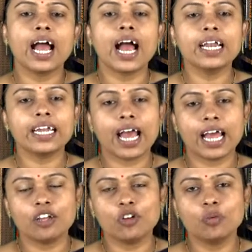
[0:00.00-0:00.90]
and
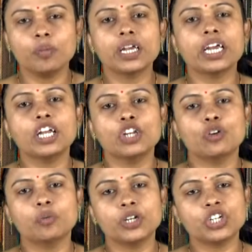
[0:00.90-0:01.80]
anaerobic
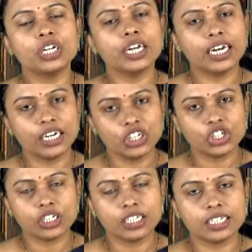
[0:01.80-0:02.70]
incubation
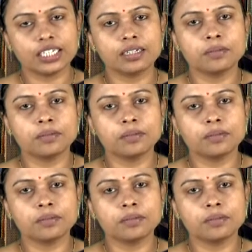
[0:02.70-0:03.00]
conditions.